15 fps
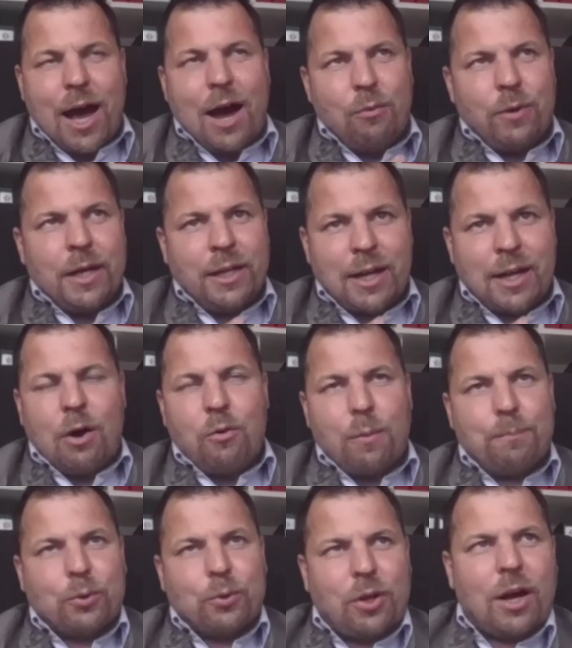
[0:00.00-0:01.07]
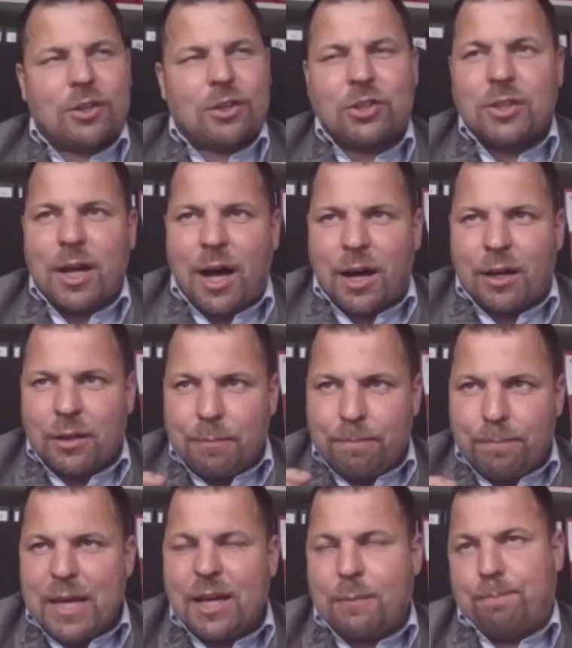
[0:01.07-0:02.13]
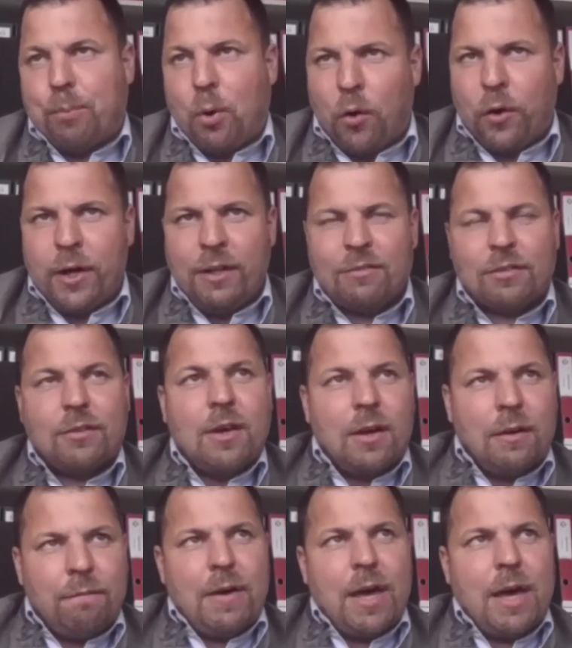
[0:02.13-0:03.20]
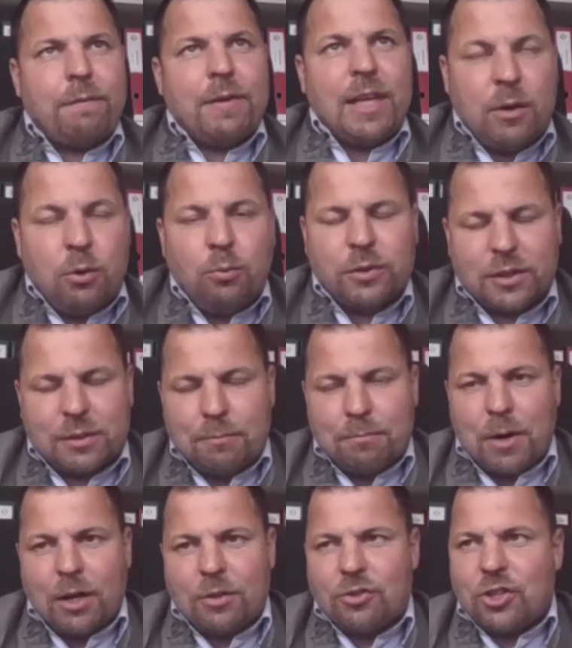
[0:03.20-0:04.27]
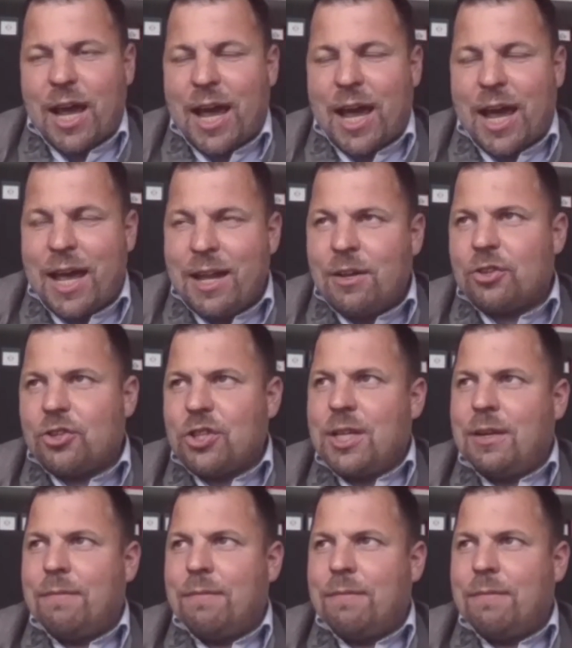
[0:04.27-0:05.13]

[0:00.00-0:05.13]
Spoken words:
in our production are the big points where we use much energy,